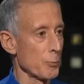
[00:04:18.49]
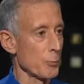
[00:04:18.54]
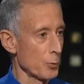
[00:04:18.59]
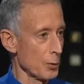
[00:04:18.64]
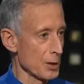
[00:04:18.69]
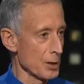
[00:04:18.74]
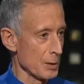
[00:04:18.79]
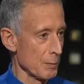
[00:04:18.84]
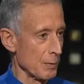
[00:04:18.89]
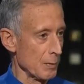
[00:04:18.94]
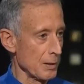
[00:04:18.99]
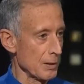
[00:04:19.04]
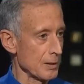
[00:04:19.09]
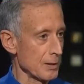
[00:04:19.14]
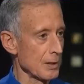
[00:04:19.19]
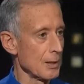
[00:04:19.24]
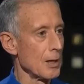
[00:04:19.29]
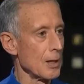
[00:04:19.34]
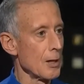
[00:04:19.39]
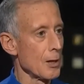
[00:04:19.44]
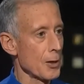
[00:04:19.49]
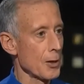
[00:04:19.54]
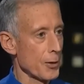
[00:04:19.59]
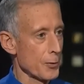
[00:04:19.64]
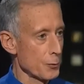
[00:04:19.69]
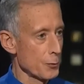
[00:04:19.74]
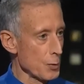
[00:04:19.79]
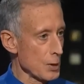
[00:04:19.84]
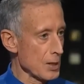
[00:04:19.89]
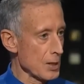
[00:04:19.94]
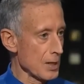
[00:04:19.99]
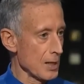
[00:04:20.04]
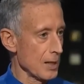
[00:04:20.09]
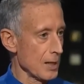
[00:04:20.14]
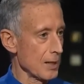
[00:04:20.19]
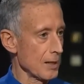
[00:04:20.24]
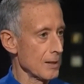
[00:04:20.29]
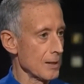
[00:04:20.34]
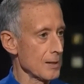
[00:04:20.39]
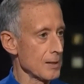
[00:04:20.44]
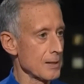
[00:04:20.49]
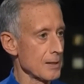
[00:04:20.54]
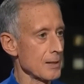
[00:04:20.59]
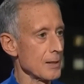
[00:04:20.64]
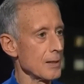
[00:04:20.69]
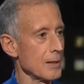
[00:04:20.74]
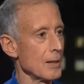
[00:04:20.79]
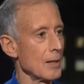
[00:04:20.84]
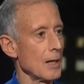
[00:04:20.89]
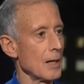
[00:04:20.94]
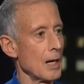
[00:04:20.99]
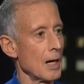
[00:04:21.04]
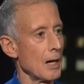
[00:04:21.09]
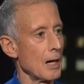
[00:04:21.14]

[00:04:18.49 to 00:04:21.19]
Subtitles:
abusers on and lauding